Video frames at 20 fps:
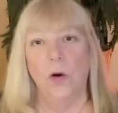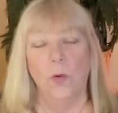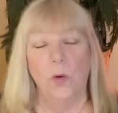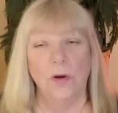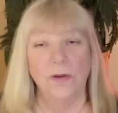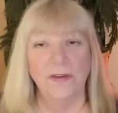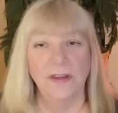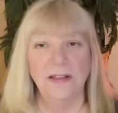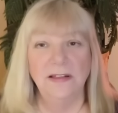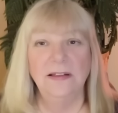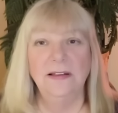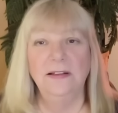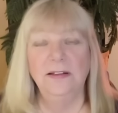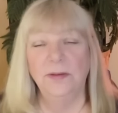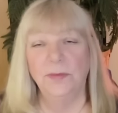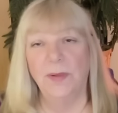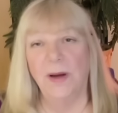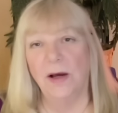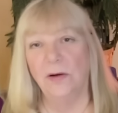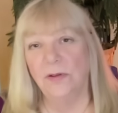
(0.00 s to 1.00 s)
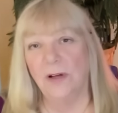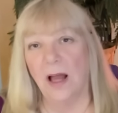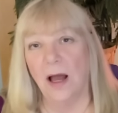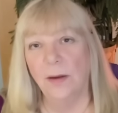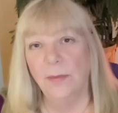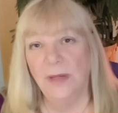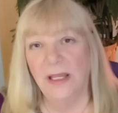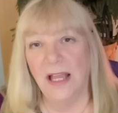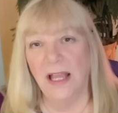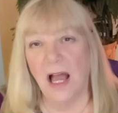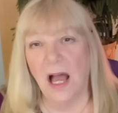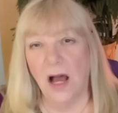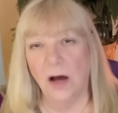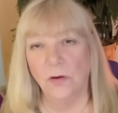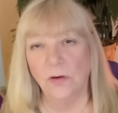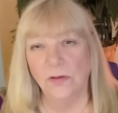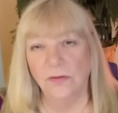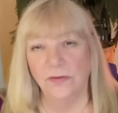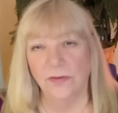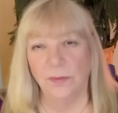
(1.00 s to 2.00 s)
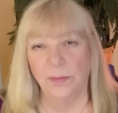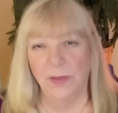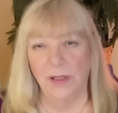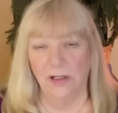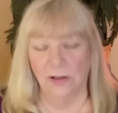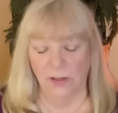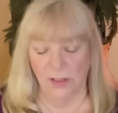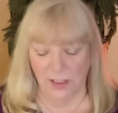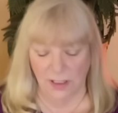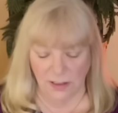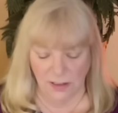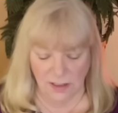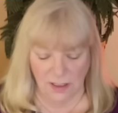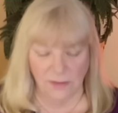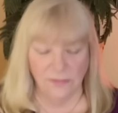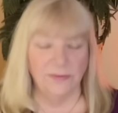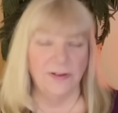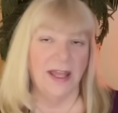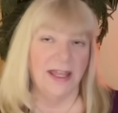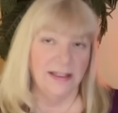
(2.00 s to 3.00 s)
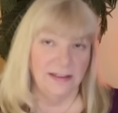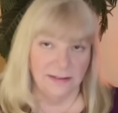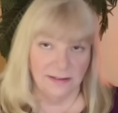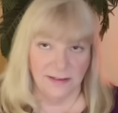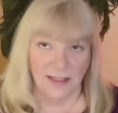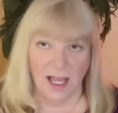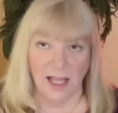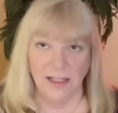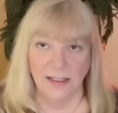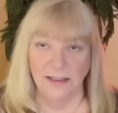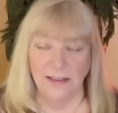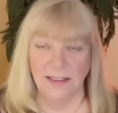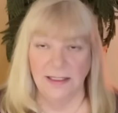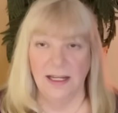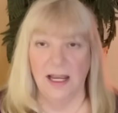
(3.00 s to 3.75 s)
Well, this is about coming out of a period of anxiety,